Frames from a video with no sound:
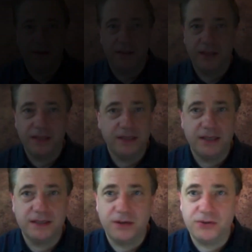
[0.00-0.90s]
This
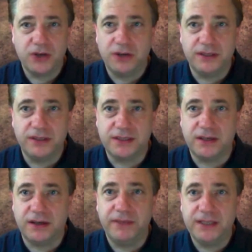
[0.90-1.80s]
is no joke this
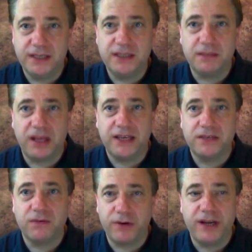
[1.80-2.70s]
time. This is a place
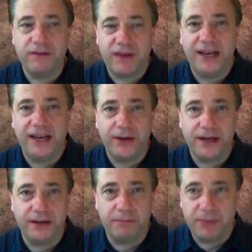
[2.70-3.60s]
for
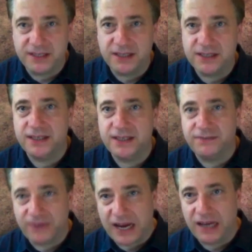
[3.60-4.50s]
reevaluating businesses,
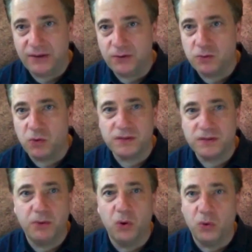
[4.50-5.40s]
values, what's
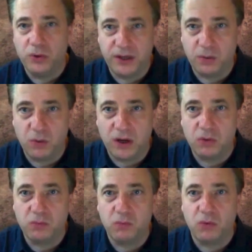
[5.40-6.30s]
important in the
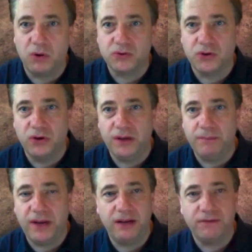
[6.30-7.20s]
world, what's truly
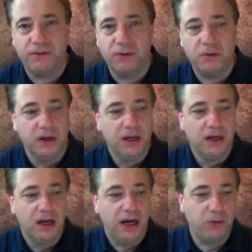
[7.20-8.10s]
meaningful
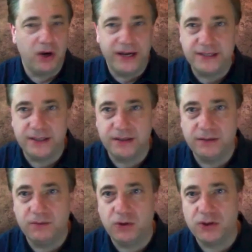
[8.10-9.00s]
and what isn't,
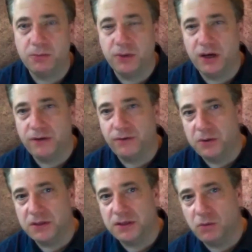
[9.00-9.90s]
what's
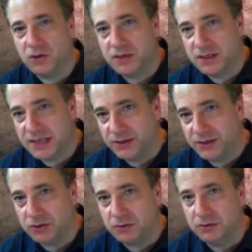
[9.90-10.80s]
superfluous and what's
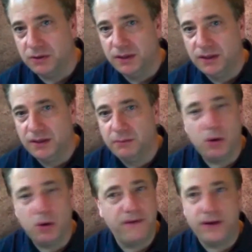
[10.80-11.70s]
essential. But
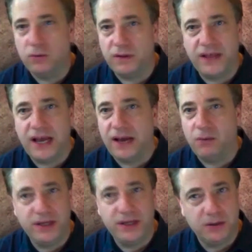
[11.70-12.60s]
within all of that,
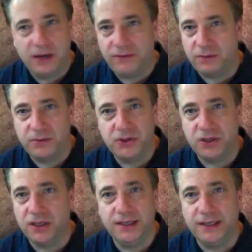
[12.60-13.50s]
we do have an
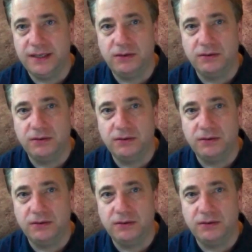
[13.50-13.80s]
opportunity now